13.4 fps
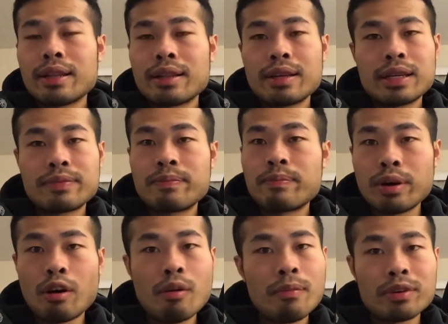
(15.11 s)
It's
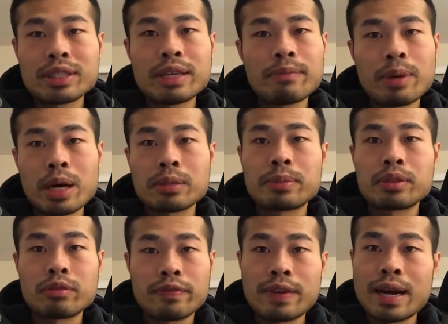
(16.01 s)
almost impossible
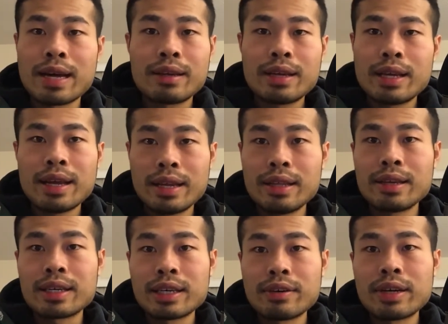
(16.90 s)
to find in the
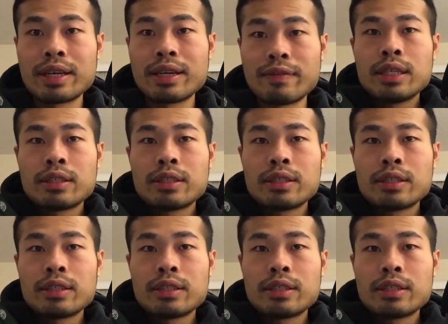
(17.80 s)
current.